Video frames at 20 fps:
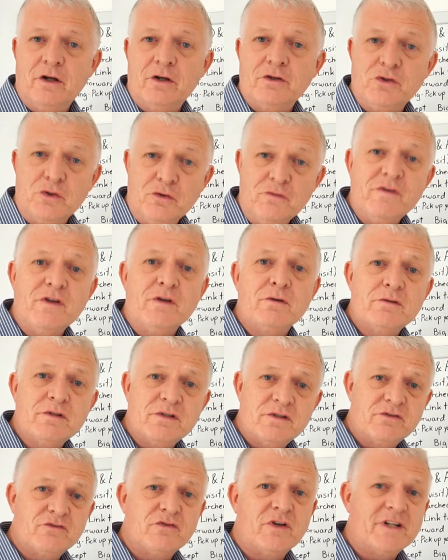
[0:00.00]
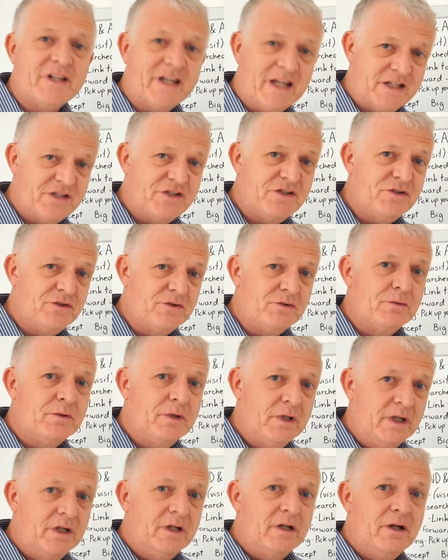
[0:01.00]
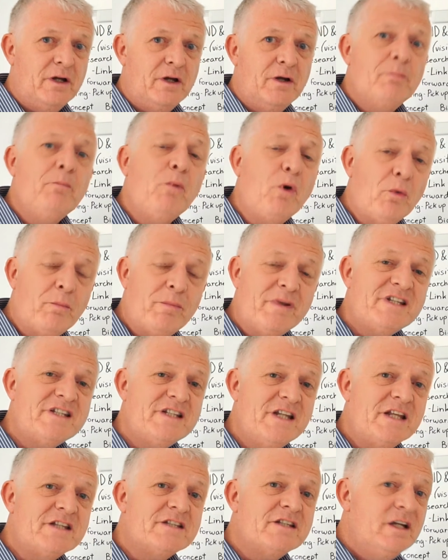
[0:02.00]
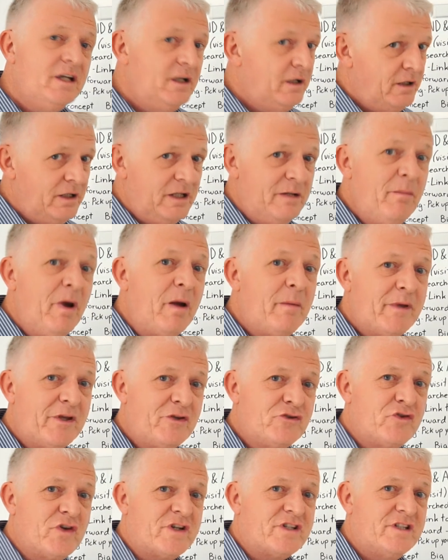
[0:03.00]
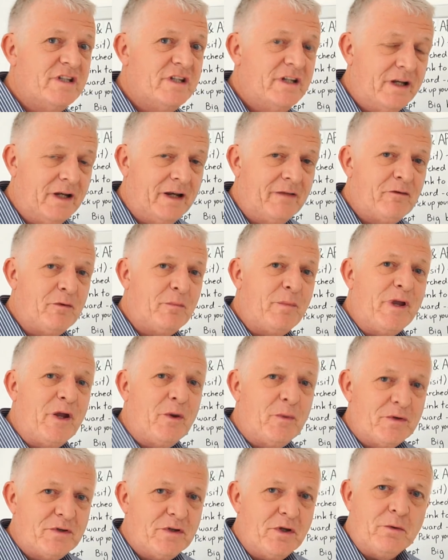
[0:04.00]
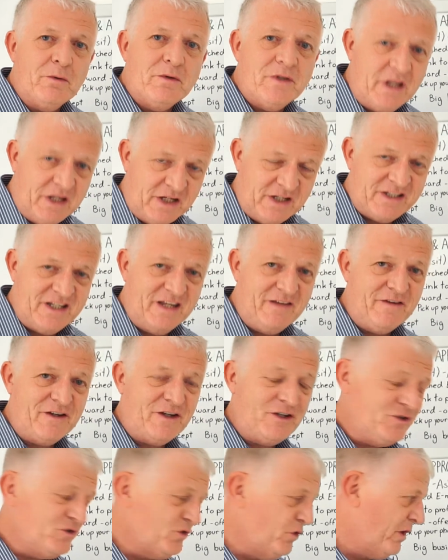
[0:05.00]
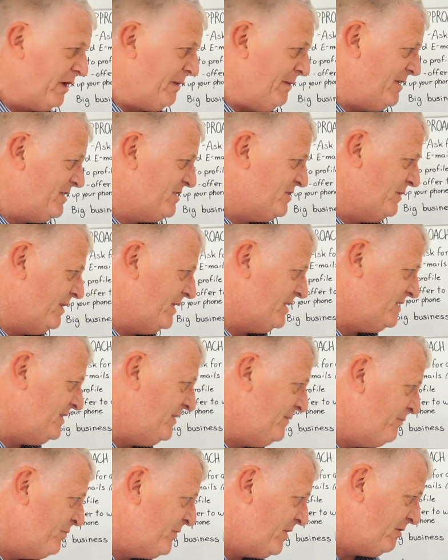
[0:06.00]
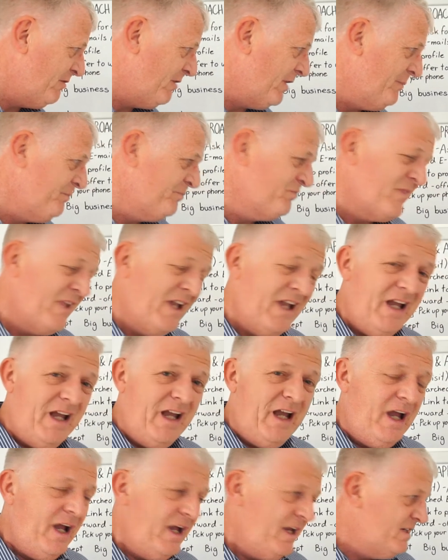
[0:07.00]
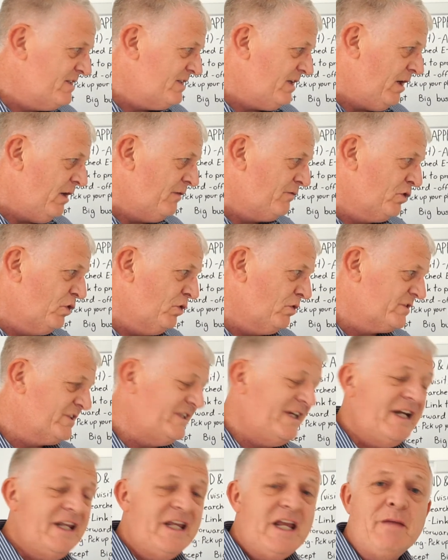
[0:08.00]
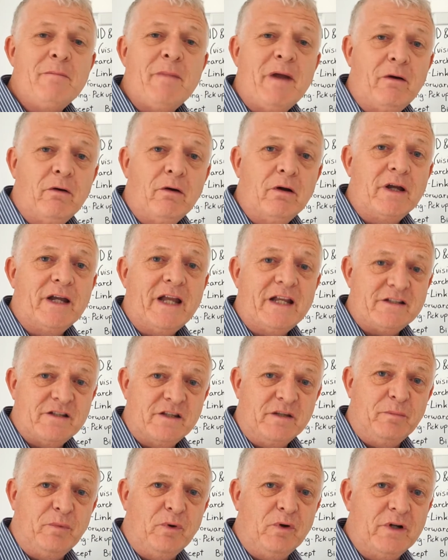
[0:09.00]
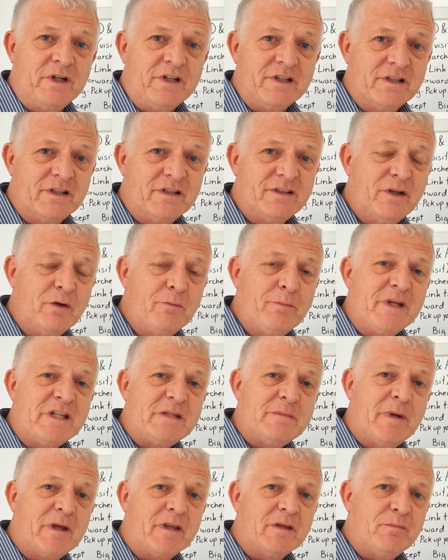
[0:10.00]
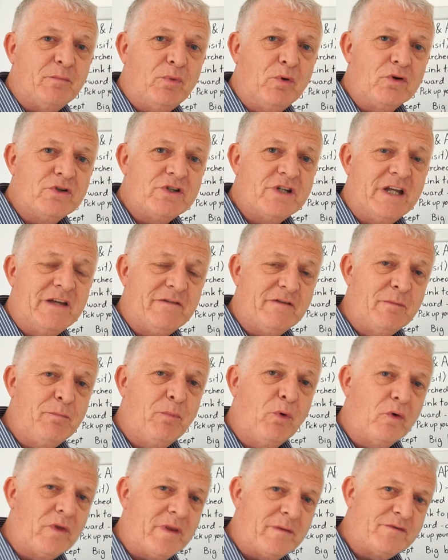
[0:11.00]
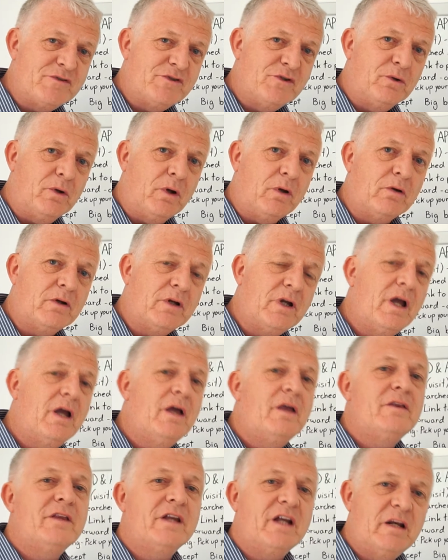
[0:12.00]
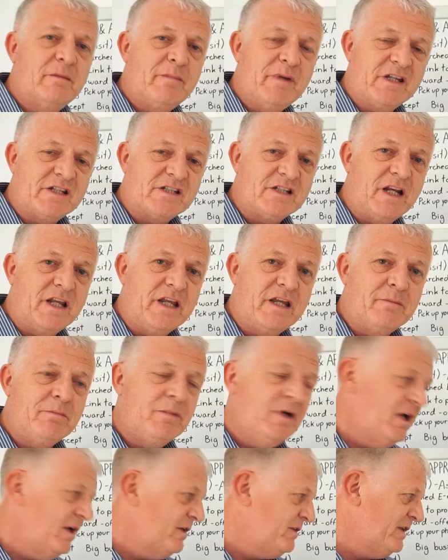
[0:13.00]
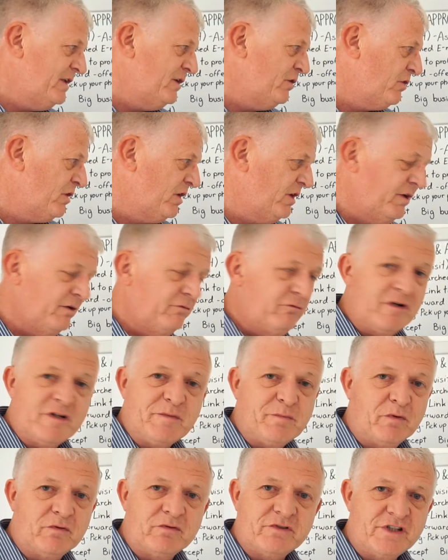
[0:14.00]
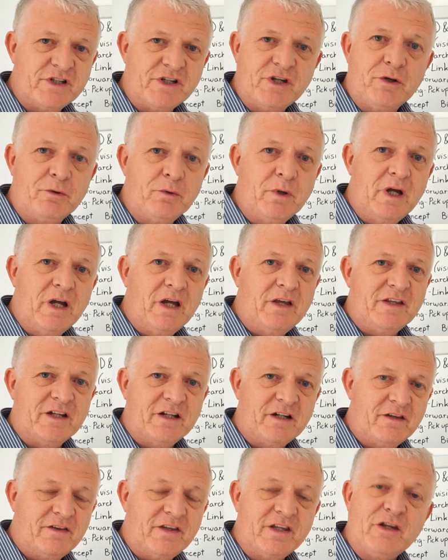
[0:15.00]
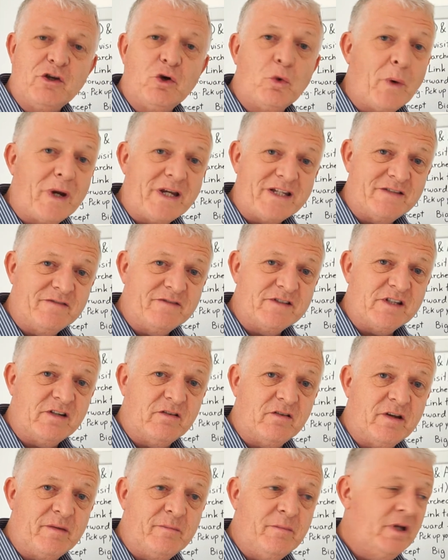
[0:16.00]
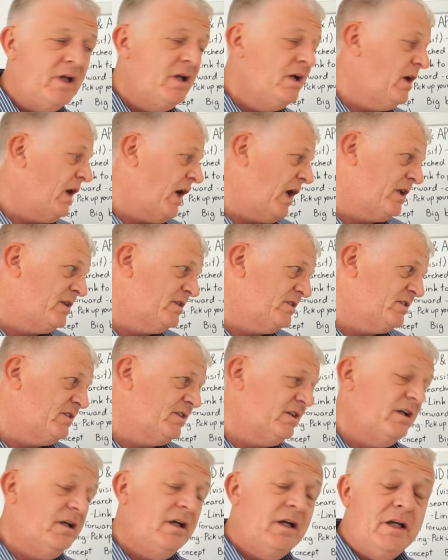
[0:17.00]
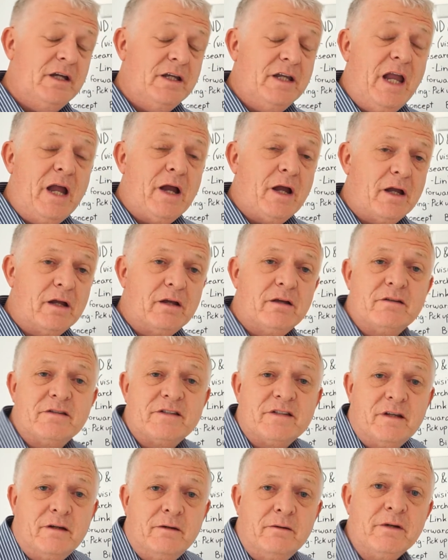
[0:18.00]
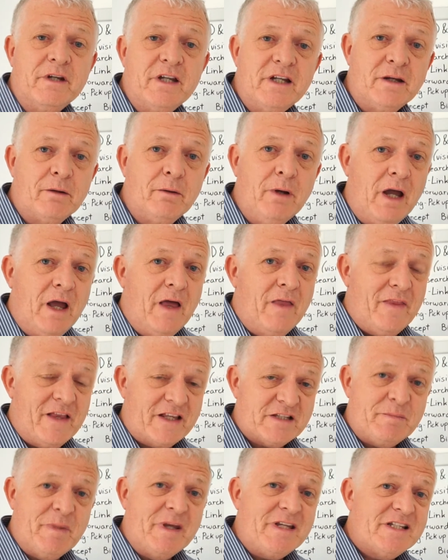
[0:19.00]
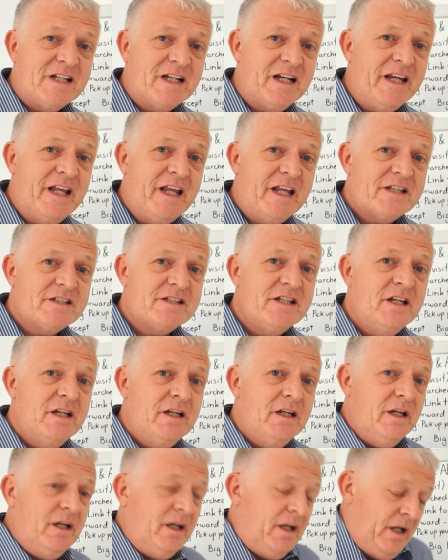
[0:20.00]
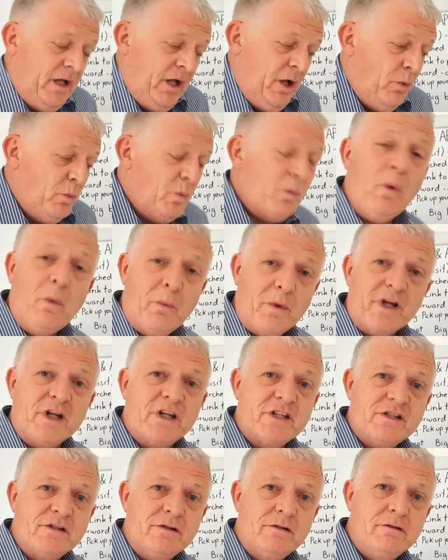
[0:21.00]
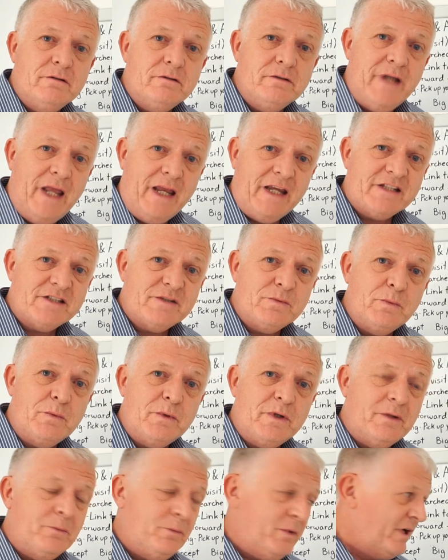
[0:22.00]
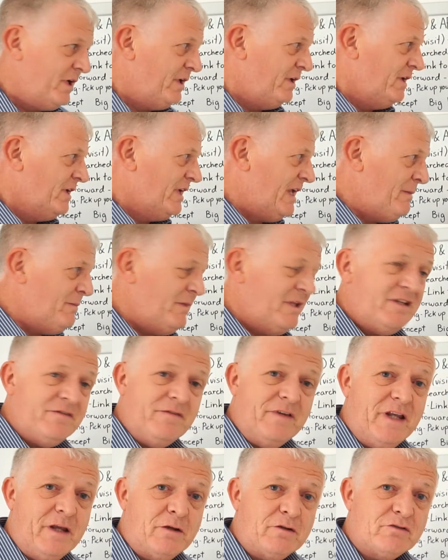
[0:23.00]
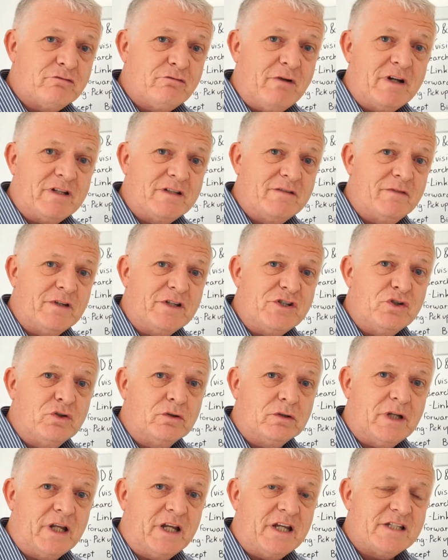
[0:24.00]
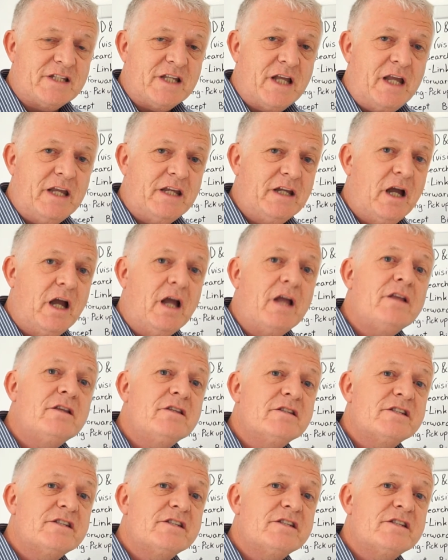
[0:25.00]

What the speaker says: do for you to try to get you more business. They might be interested. He'll have a beer with you, and then you see if you can talk him into it, right? And of course, in any email, get to the point. Don't beat about the bush. If you bore them too long, they're going to be asleep. They're not going to respond to you. They're going to think you're a waste of time. And yeah, so that's basically it. What we're going to do next, we're going to keep these videos relatively short, like I say, and